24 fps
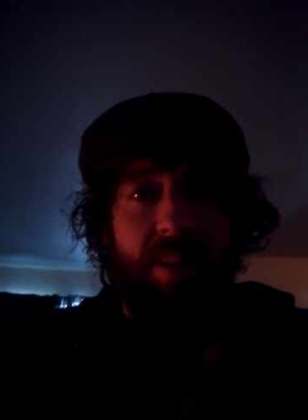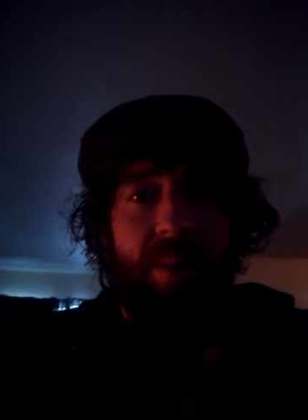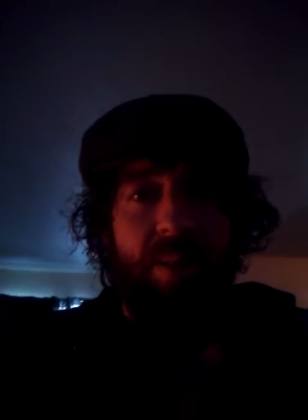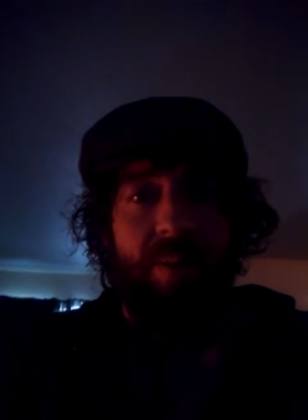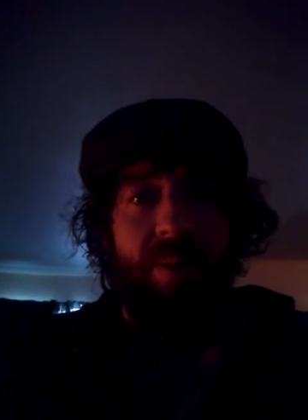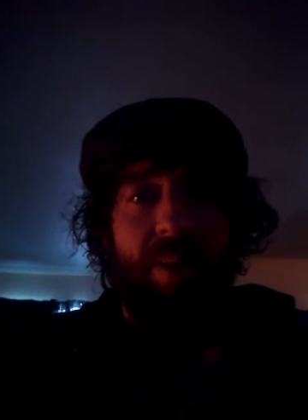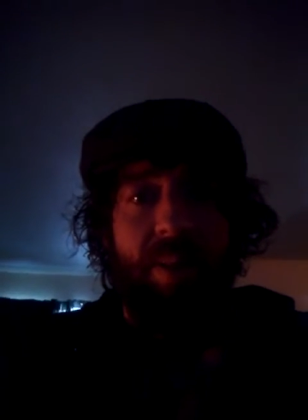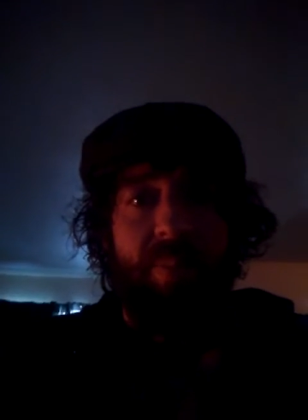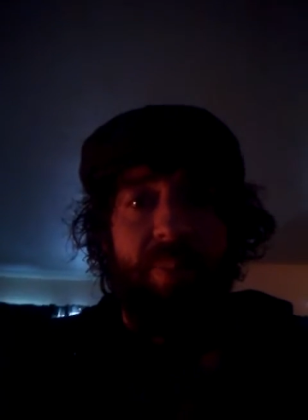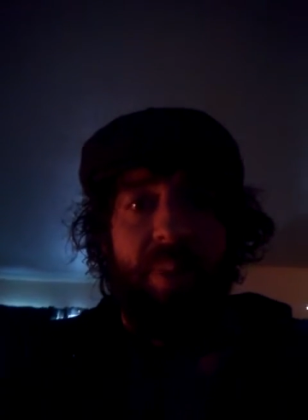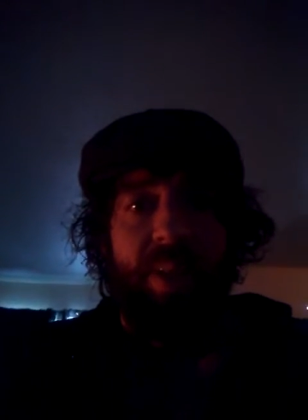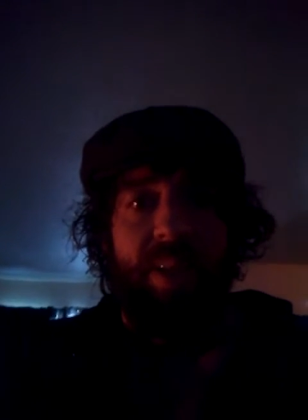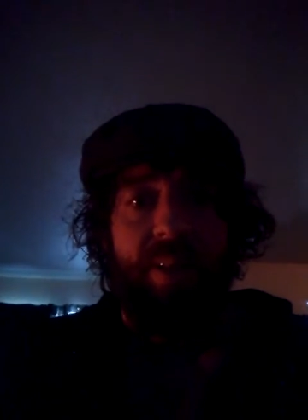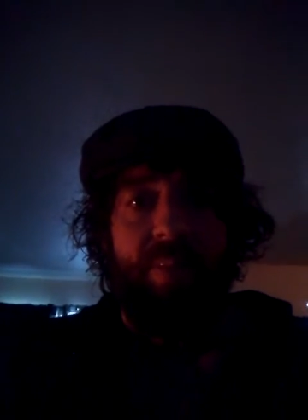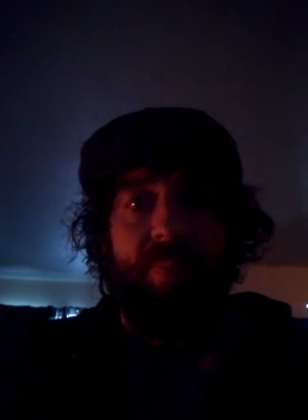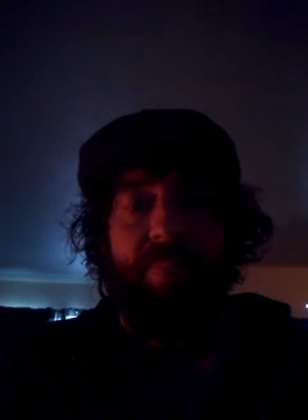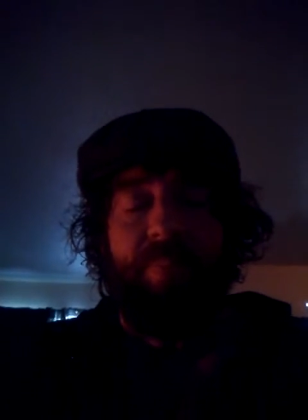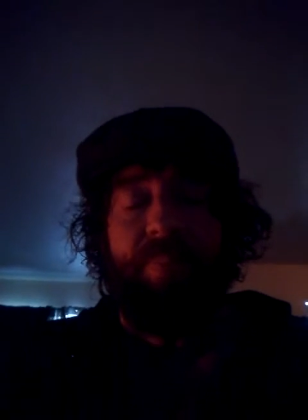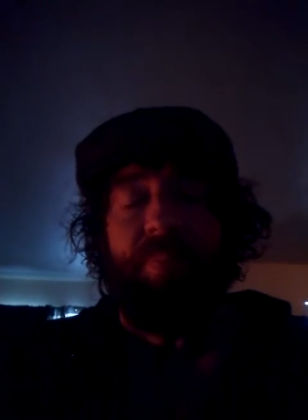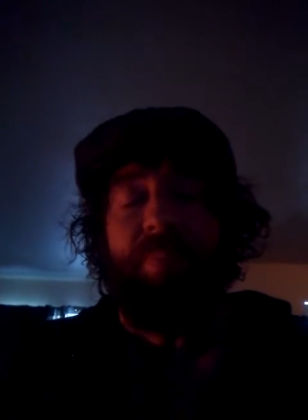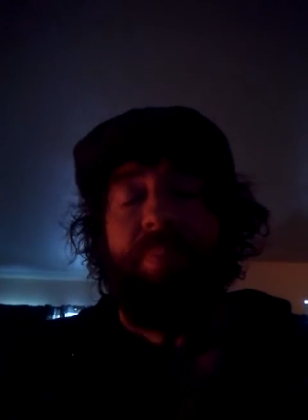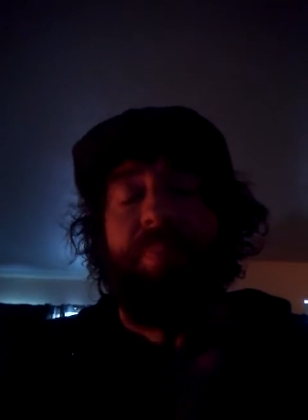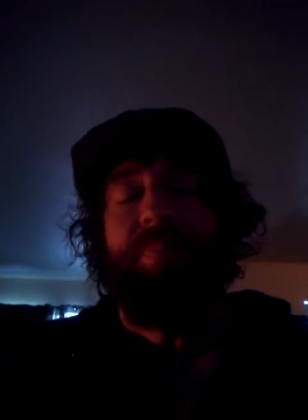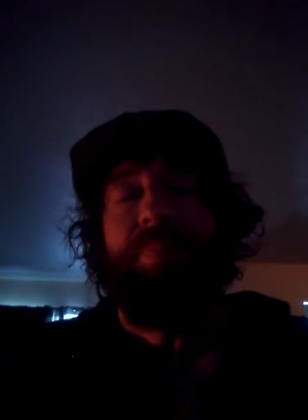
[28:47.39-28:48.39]
You know what I mean?
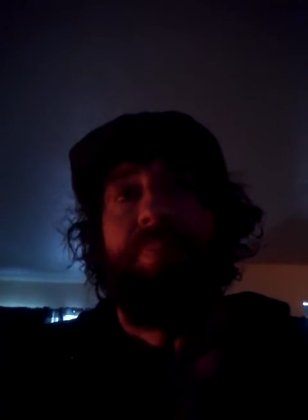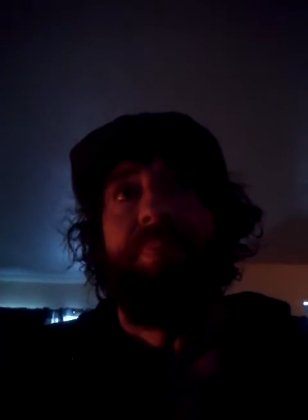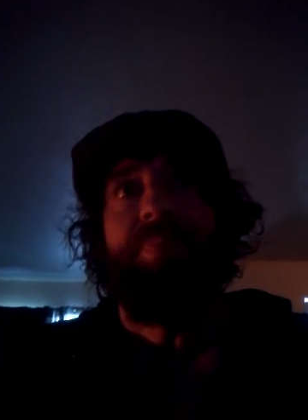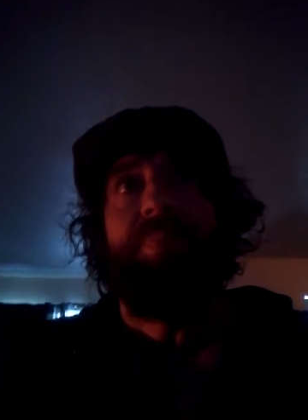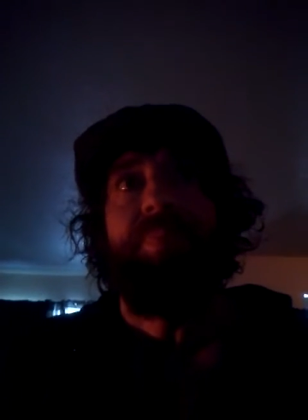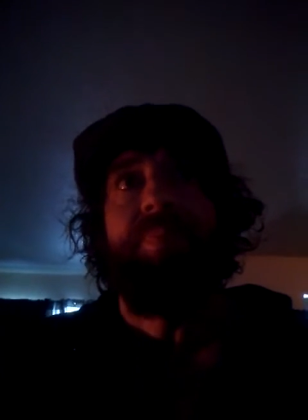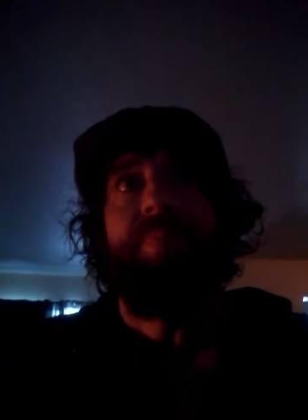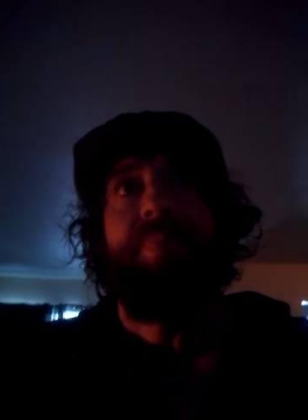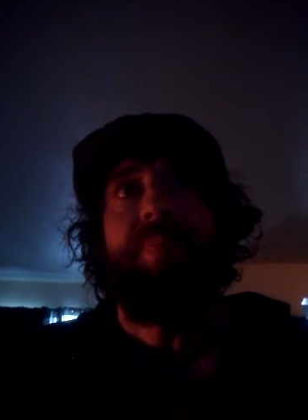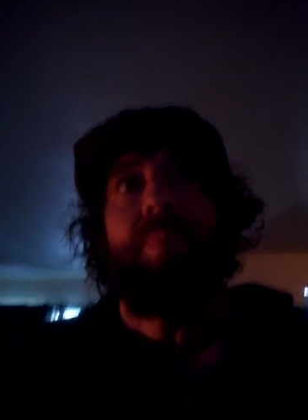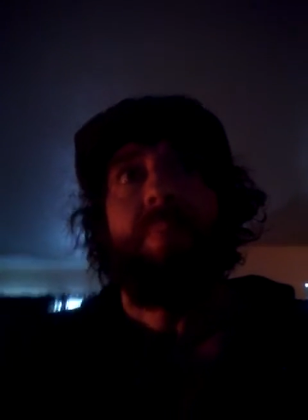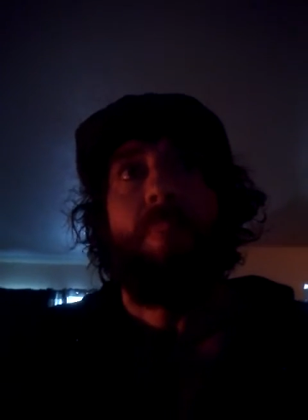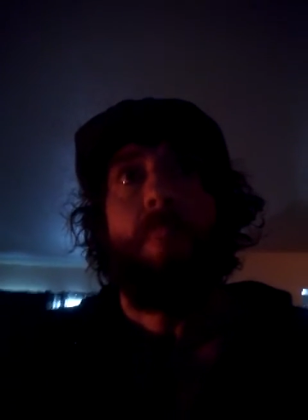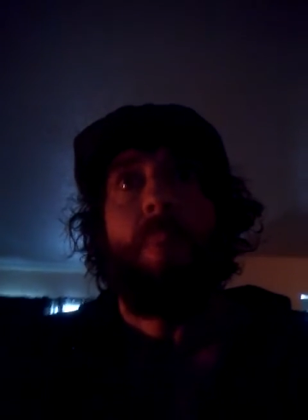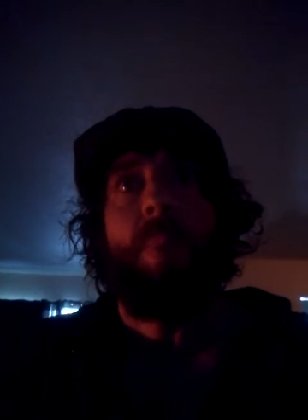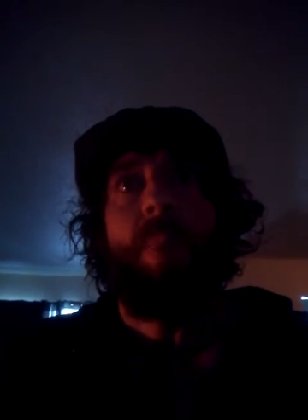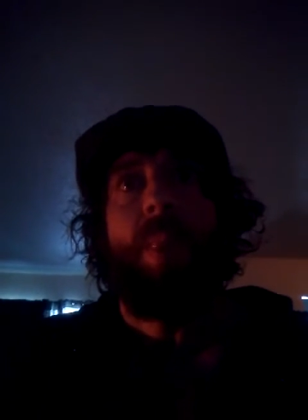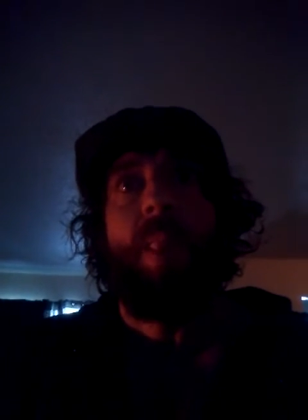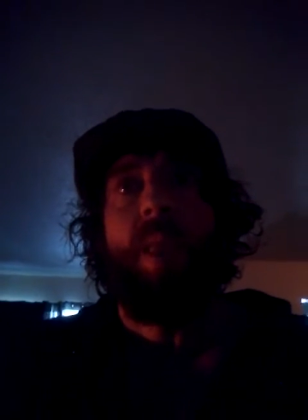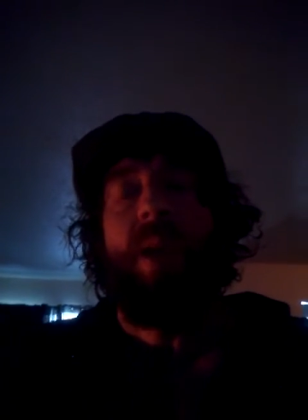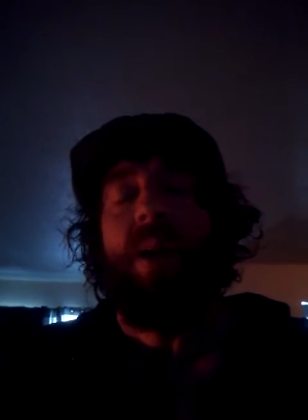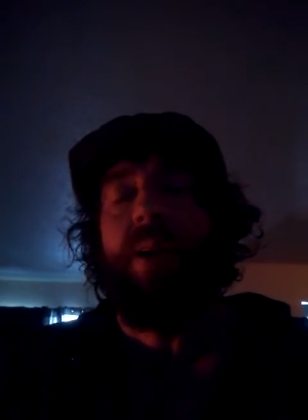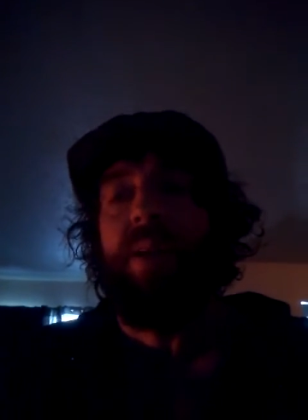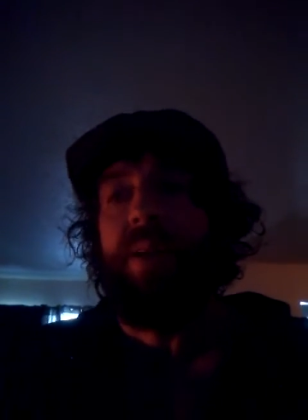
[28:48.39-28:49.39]

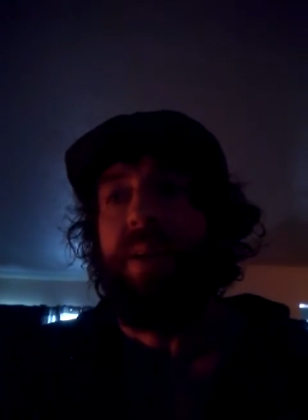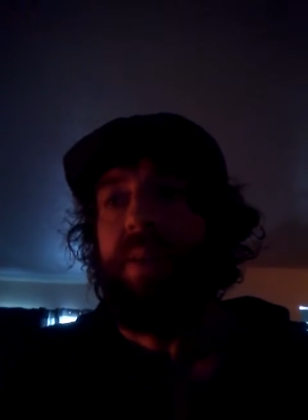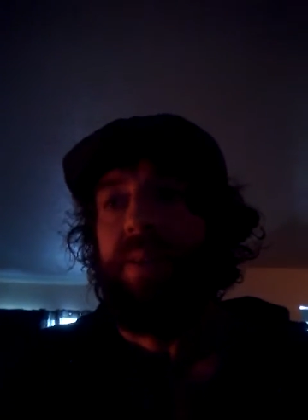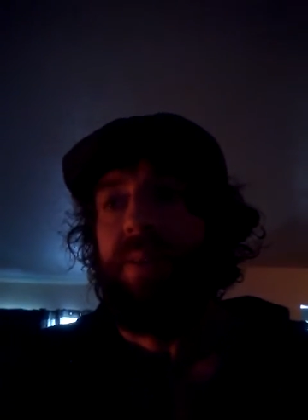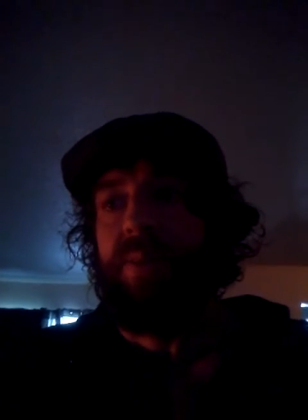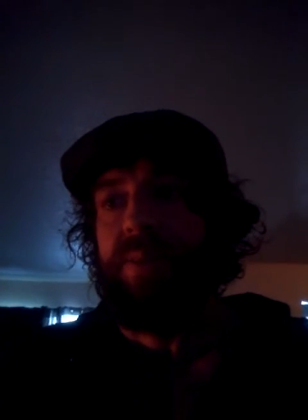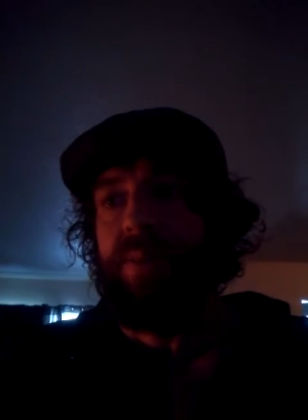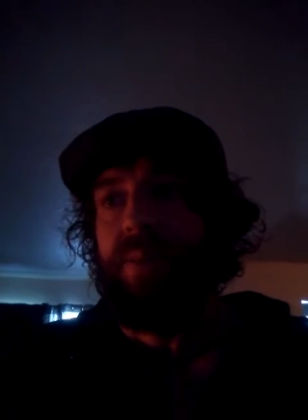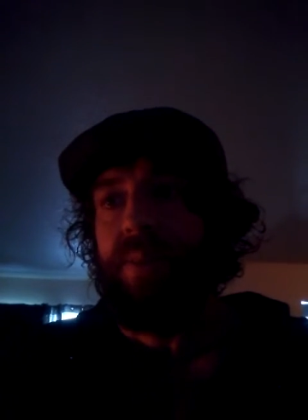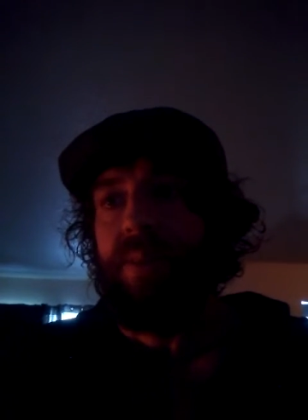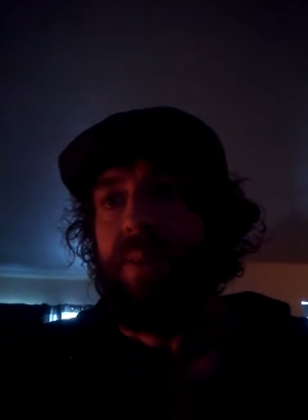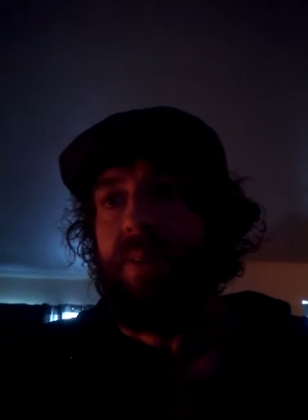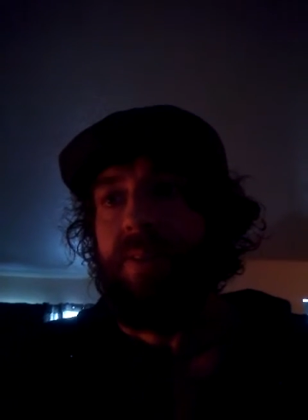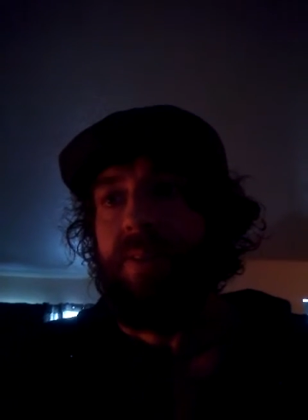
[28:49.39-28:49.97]
And,